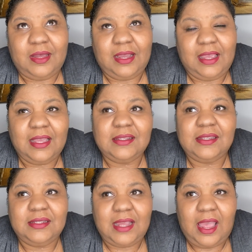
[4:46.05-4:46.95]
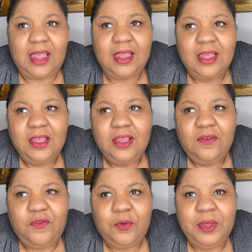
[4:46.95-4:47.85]
again today
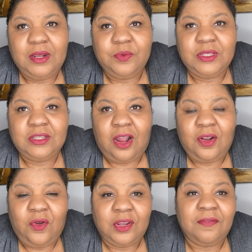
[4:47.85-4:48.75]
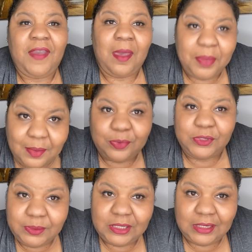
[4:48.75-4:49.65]
for me to restart on the fat
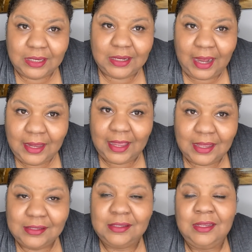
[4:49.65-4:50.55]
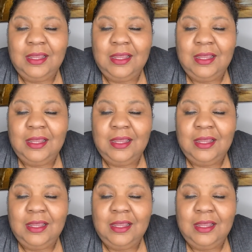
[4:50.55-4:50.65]
people's machine, I guess,